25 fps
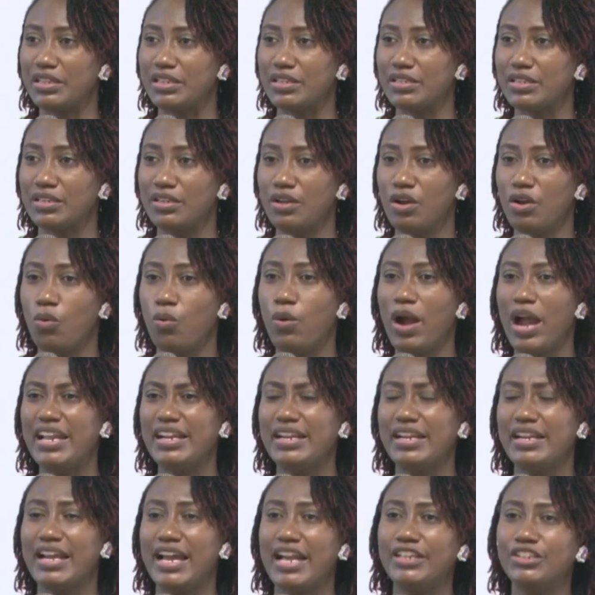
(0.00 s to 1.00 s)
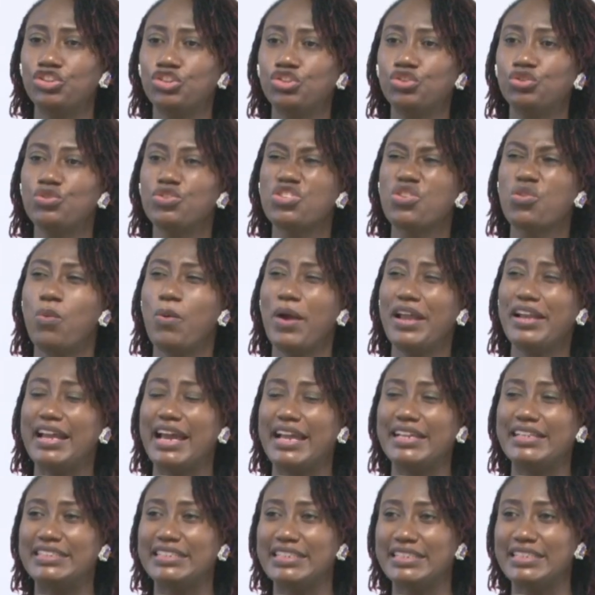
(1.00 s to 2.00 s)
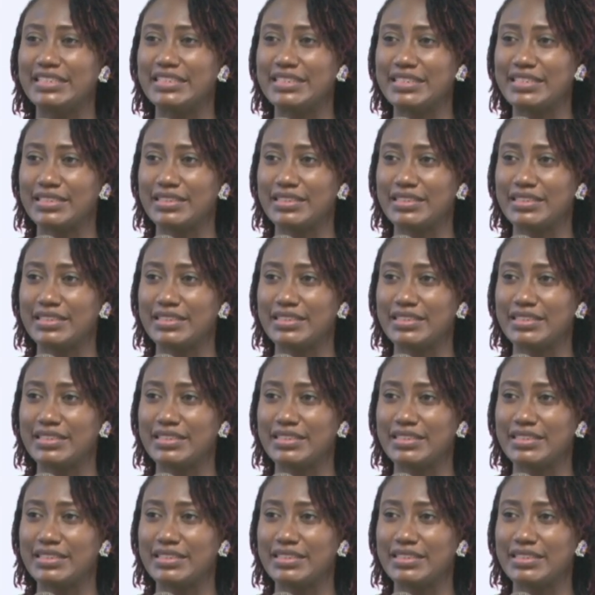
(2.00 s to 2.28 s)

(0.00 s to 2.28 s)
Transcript: Why did I choose when I did it?